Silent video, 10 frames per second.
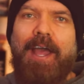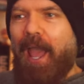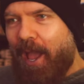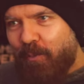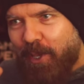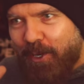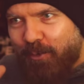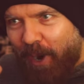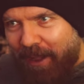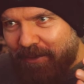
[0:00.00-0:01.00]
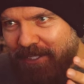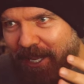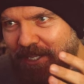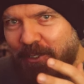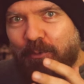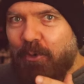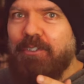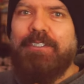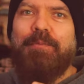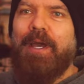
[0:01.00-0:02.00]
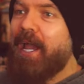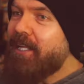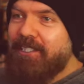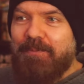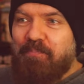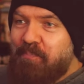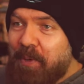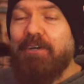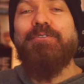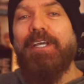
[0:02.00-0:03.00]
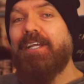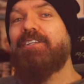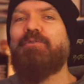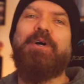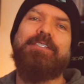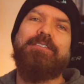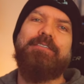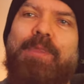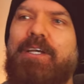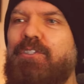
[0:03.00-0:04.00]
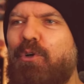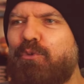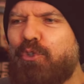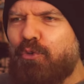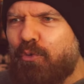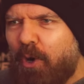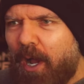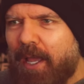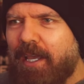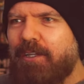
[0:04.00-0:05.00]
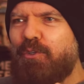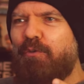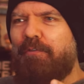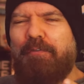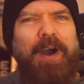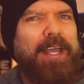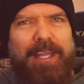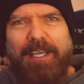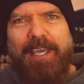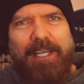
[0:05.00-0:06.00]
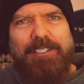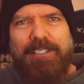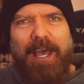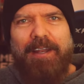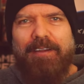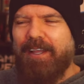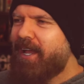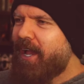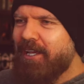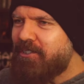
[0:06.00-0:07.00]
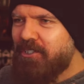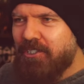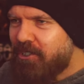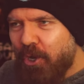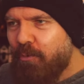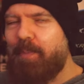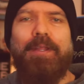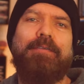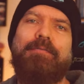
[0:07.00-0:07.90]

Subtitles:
And we gravitate towards them. It's built into us. So trying to fight against that is stupid.